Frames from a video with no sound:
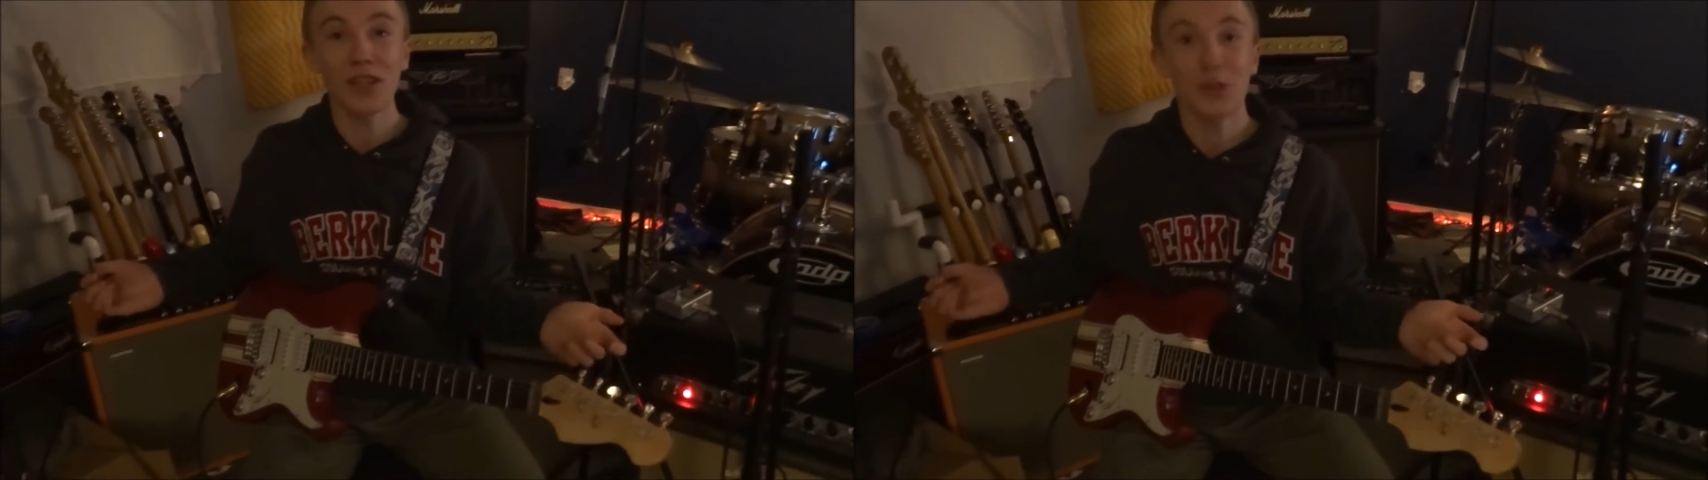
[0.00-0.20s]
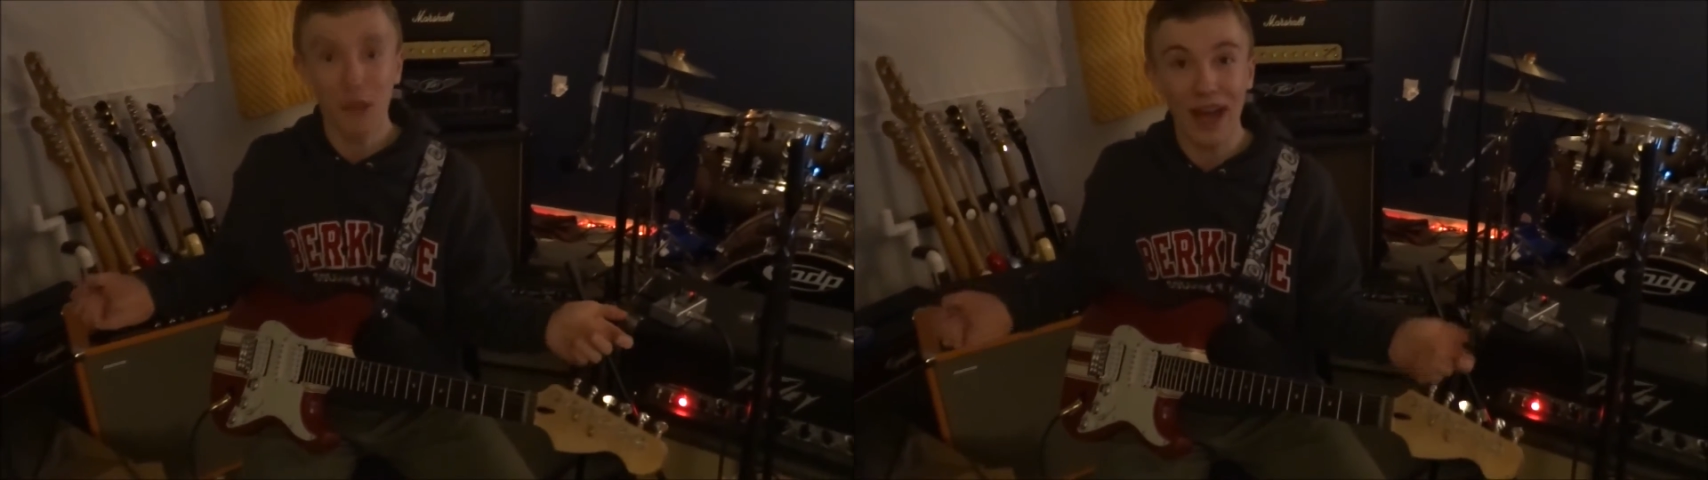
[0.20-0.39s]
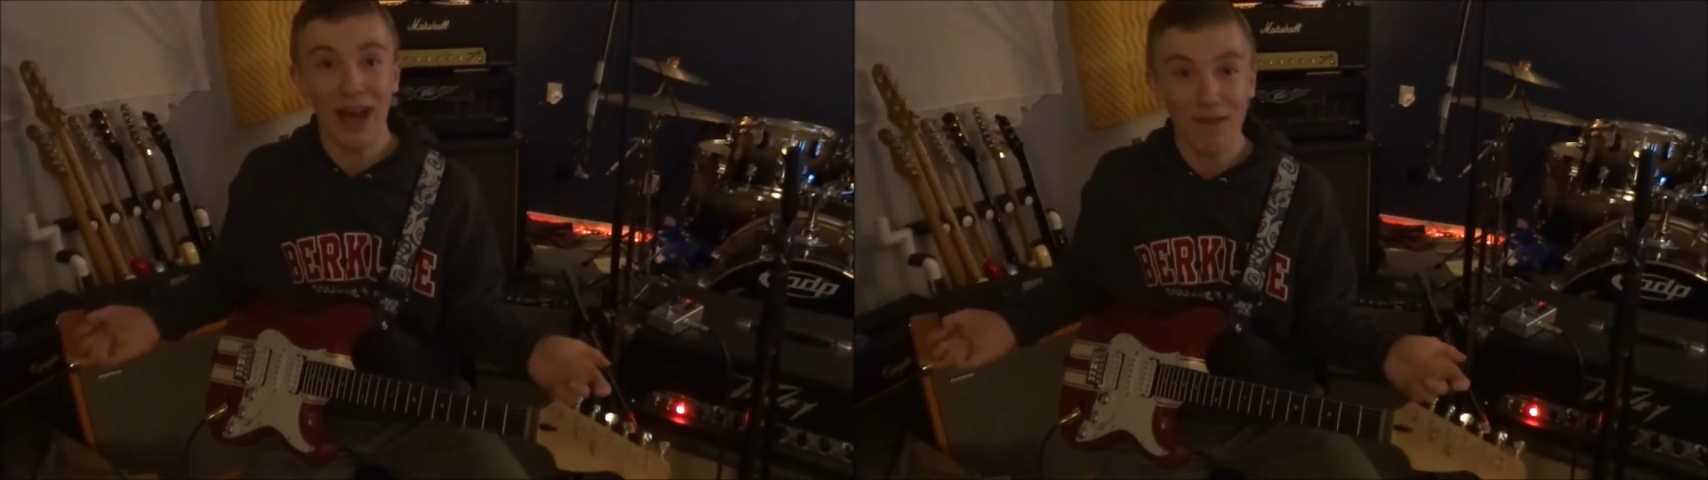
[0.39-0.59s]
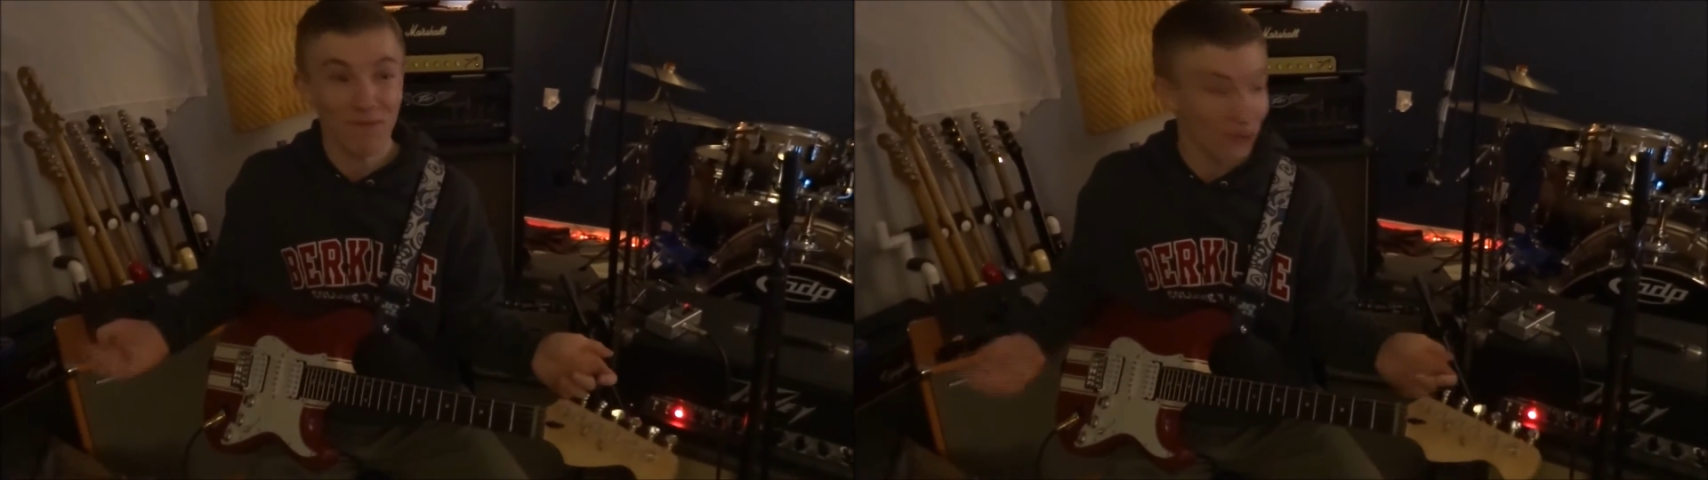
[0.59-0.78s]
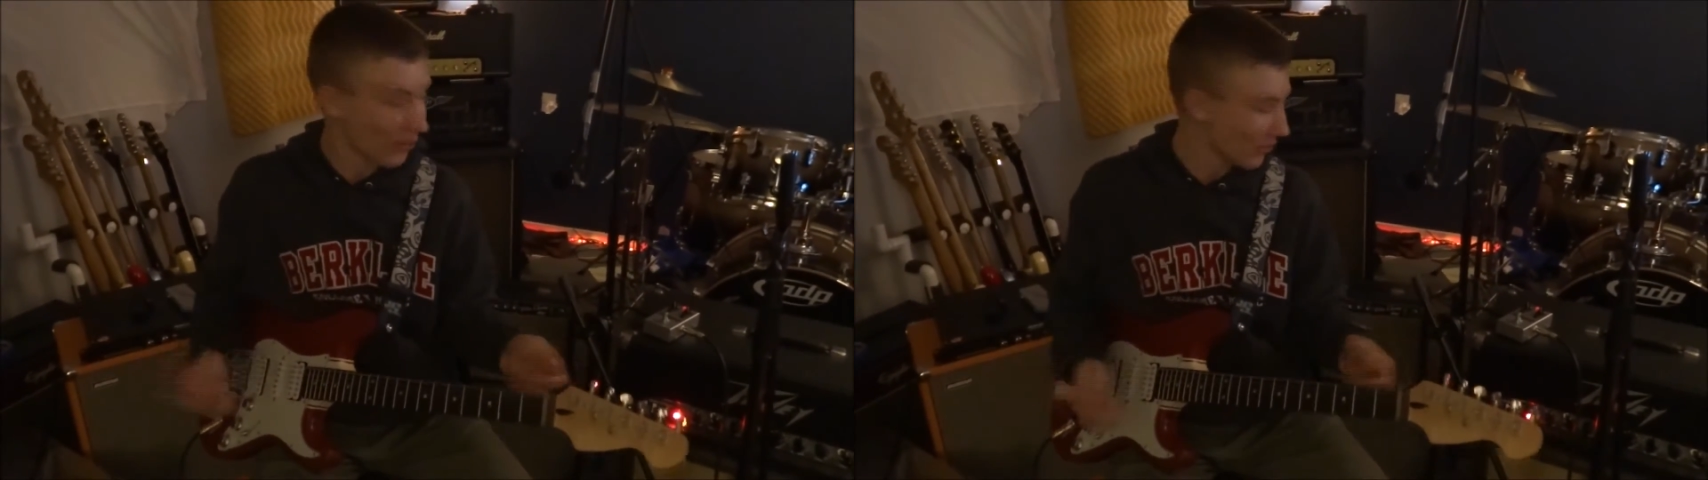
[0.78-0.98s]
you have
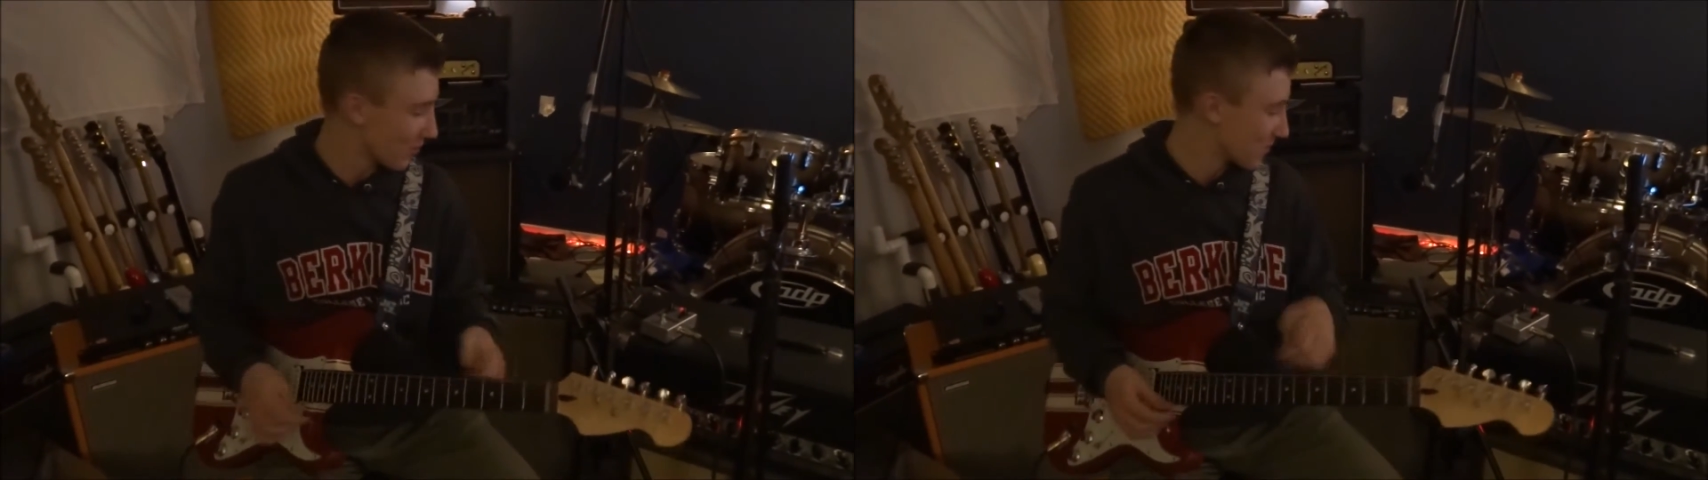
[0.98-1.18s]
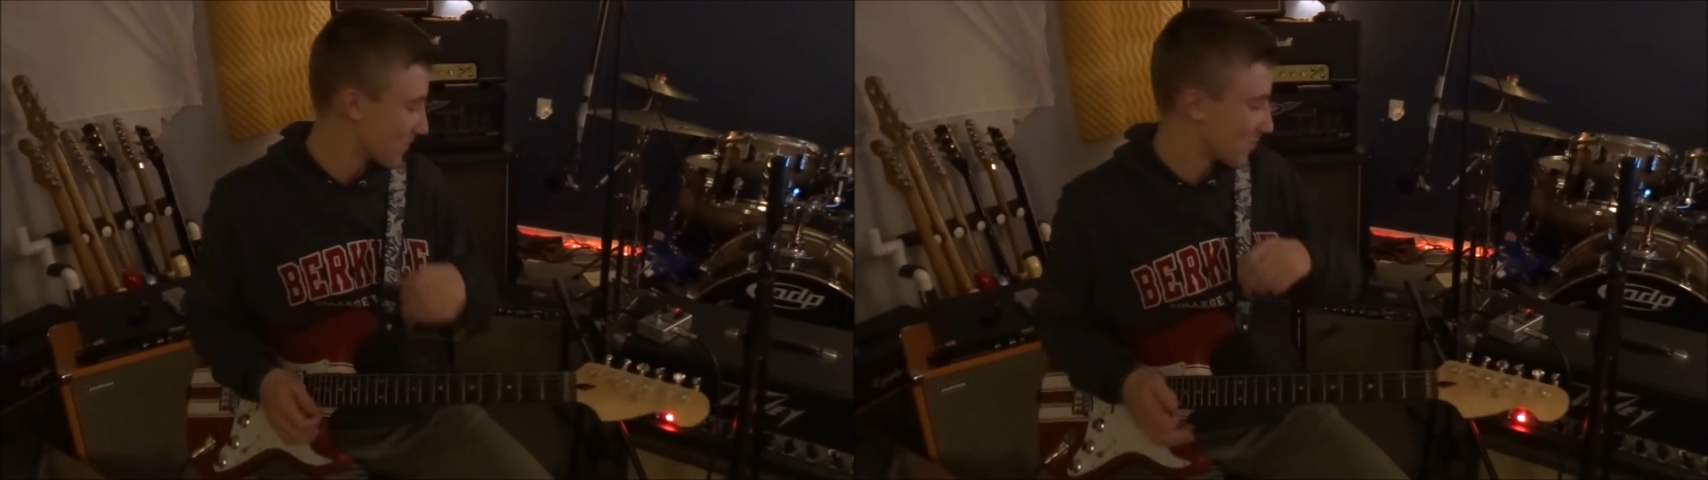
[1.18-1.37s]
volume,